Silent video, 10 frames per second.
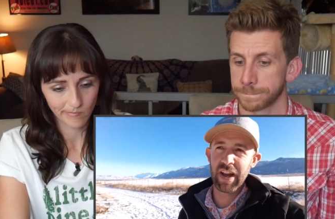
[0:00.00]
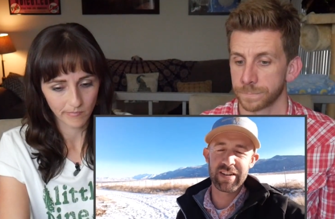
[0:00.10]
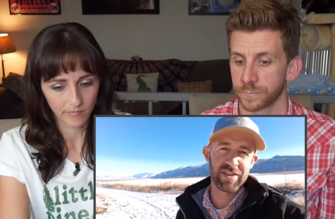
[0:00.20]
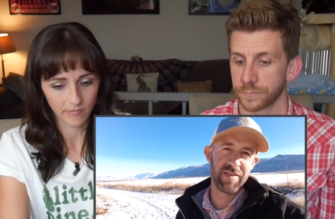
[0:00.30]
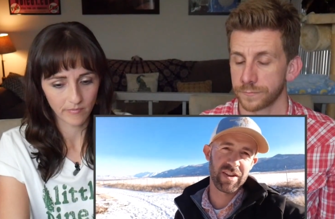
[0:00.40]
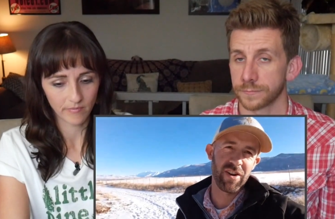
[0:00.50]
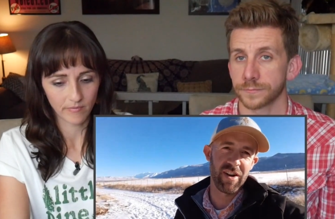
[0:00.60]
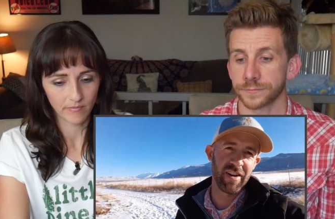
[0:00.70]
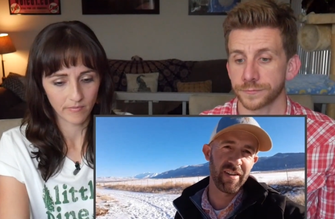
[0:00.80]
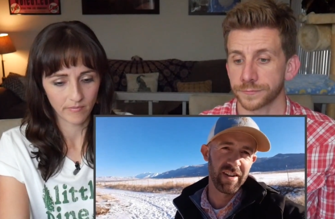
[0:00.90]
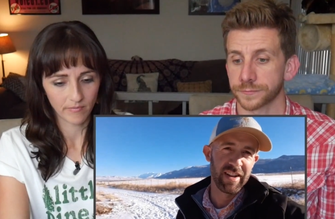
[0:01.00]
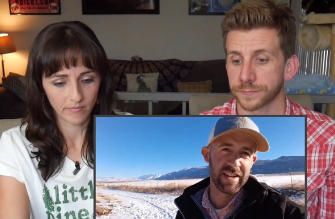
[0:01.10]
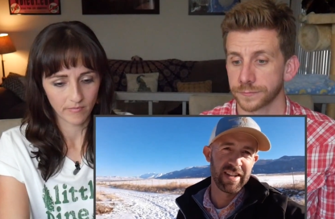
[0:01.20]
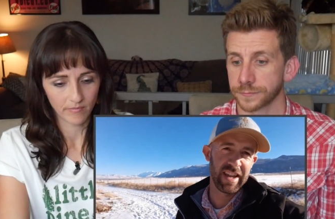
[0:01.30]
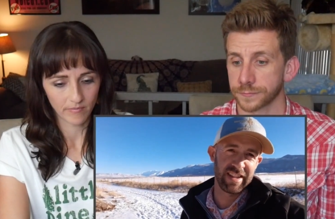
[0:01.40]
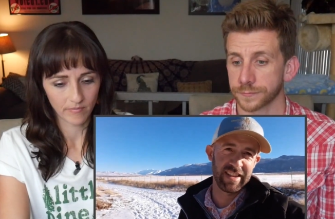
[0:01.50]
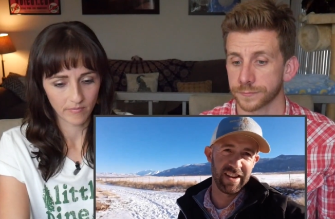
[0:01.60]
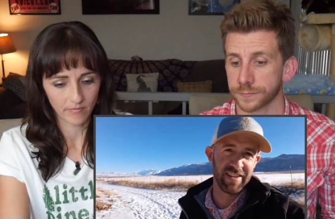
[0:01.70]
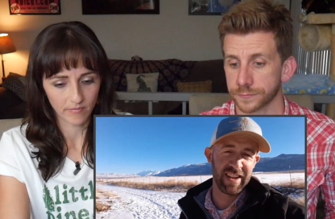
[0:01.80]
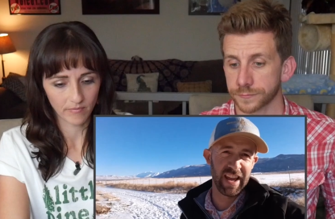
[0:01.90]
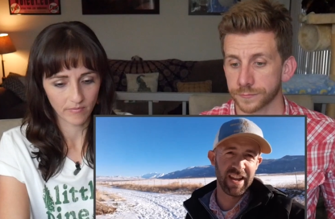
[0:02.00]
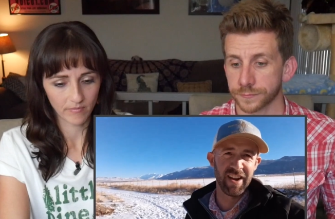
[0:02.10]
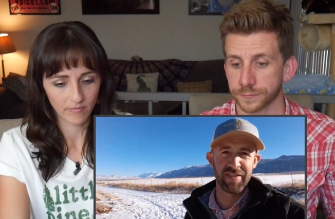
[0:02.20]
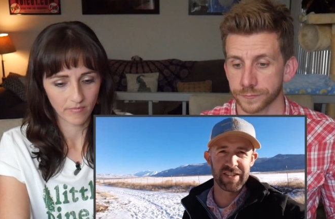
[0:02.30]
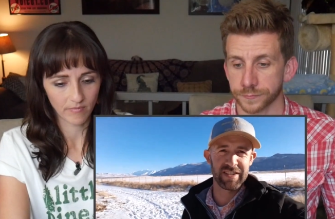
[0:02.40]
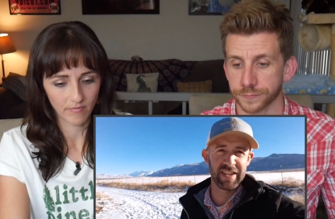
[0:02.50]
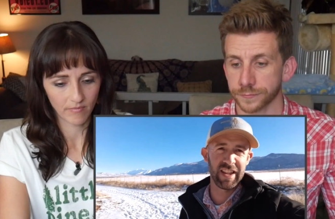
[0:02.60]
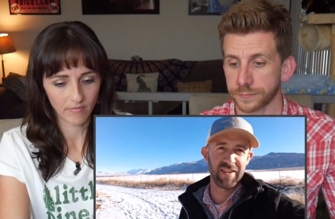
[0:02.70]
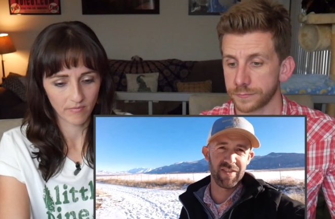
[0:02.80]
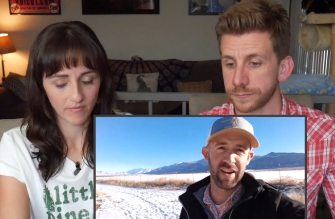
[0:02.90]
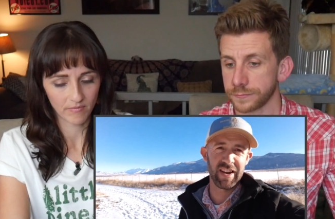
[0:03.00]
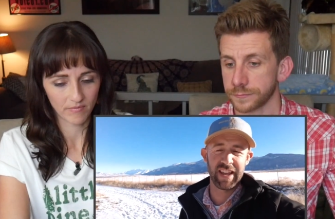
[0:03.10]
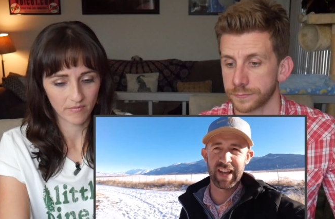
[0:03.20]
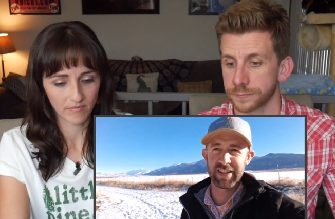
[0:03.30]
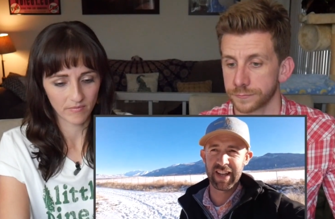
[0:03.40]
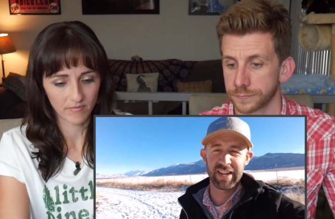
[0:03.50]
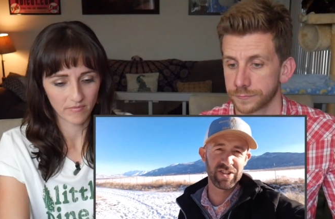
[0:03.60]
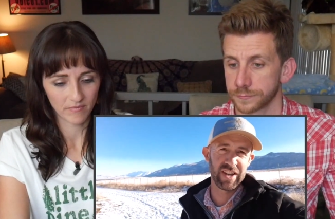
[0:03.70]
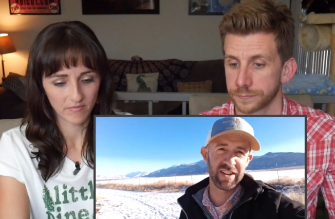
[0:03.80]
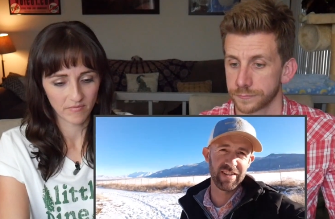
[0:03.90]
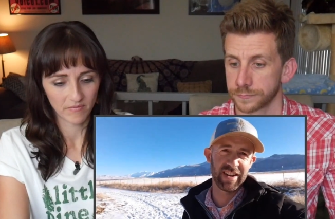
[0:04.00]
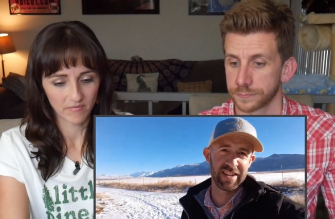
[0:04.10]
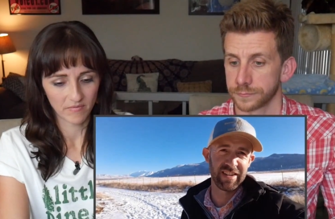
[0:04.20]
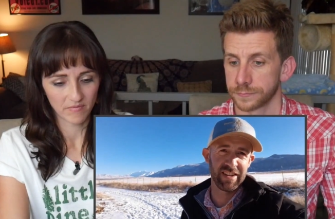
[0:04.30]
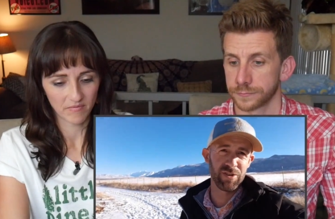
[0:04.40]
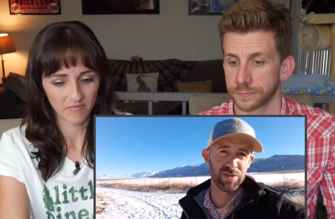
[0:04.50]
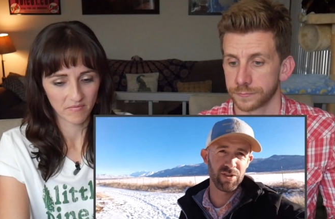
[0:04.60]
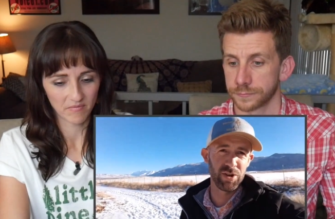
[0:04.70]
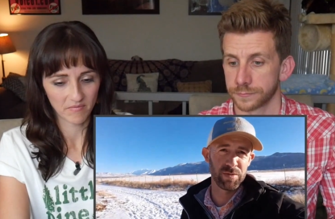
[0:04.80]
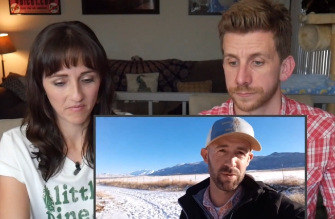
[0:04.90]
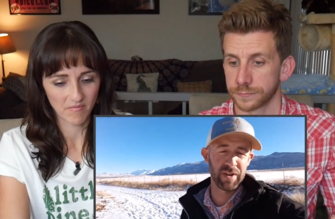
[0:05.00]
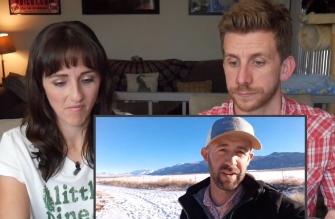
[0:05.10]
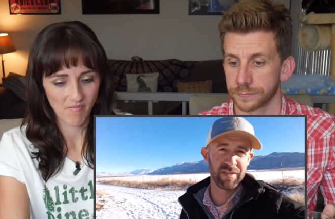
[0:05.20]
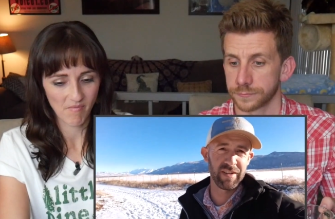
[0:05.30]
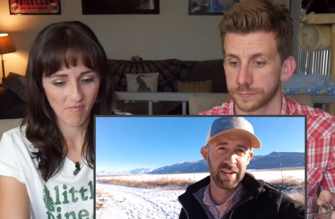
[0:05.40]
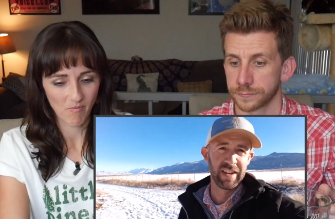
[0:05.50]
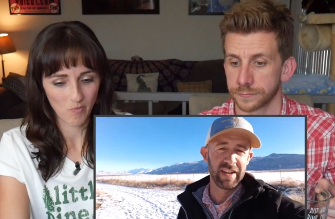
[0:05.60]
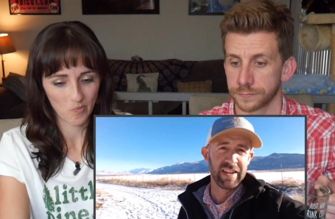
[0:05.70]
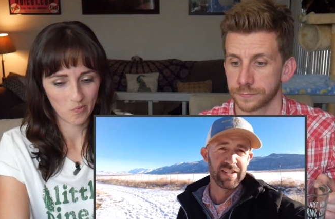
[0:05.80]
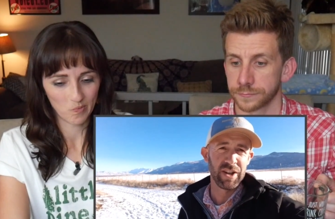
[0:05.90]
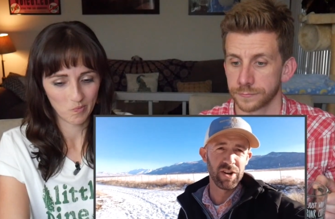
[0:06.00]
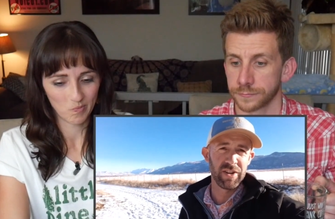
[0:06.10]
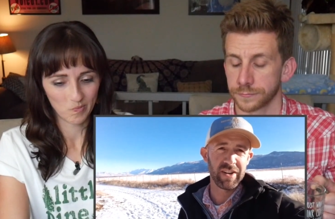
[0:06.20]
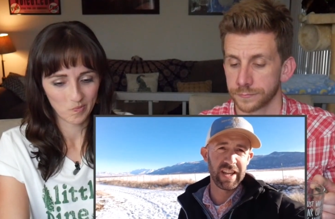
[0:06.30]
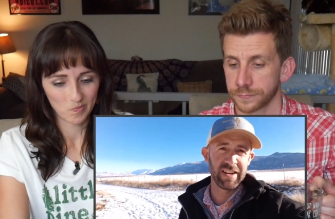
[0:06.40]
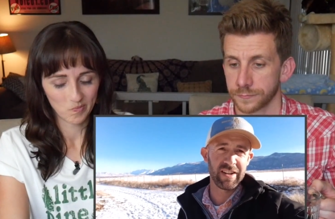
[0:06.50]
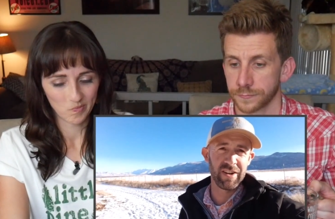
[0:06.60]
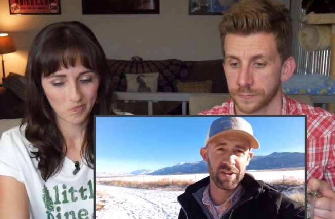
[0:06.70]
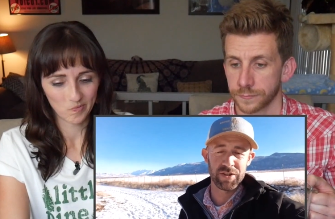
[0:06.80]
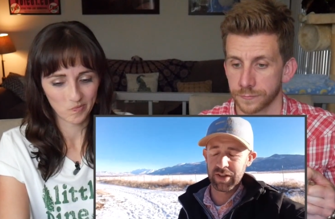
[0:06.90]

Speaker 1: got to drive a car to get there. Okay, obviously they've got can't take the jet right to the Golden Globes or whatever, so they're getting a car.